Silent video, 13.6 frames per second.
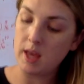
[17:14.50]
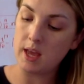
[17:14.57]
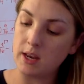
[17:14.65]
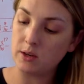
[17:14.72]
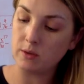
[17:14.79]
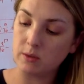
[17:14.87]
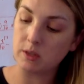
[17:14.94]

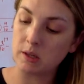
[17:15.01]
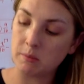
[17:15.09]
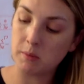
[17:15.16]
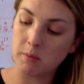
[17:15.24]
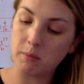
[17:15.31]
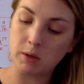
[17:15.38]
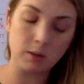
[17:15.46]
and do
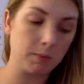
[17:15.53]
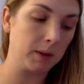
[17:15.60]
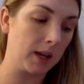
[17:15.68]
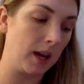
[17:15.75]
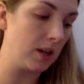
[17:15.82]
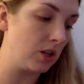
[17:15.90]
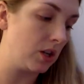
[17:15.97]
some
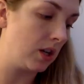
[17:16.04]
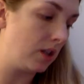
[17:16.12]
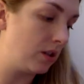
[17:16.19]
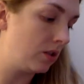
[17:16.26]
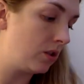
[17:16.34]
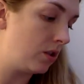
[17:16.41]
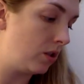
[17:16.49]

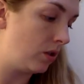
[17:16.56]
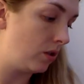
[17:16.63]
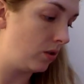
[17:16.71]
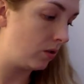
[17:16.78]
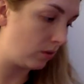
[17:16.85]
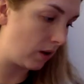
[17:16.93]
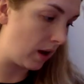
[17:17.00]
multiplication
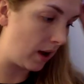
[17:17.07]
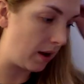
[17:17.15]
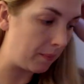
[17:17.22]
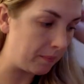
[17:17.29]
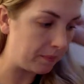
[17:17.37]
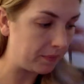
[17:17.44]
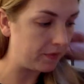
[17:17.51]
to
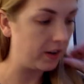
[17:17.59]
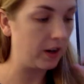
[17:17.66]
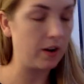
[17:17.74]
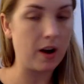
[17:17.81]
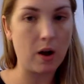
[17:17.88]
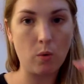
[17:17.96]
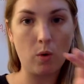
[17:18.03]
figure
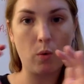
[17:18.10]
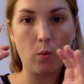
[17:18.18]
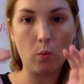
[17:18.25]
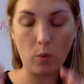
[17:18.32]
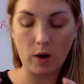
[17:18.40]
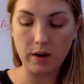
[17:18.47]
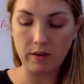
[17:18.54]
out what
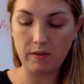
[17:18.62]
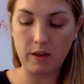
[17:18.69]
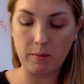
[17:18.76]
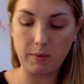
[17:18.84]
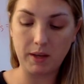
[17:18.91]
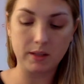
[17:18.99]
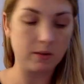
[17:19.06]
one of
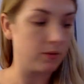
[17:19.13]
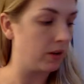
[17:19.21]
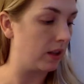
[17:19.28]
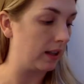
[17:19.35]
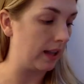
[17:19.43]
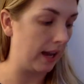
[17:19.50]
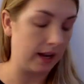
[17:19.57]
them is for
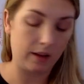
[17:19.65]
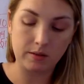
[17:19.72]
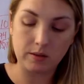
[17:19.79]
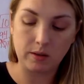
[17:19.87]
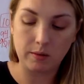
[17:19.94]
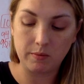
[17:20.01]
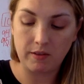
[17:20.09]
the length.
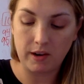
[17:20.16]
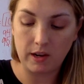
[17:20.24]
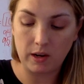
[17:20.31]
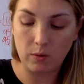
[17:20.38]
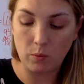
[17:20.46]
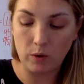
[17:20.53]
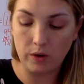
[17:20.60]
So I'm
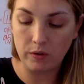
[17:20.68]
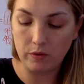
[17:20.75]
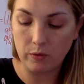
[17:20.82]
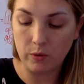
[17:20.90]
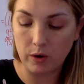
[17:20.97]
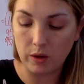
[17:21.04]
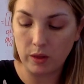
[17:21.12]
finding
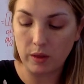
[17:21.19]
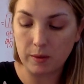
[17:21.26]
1/4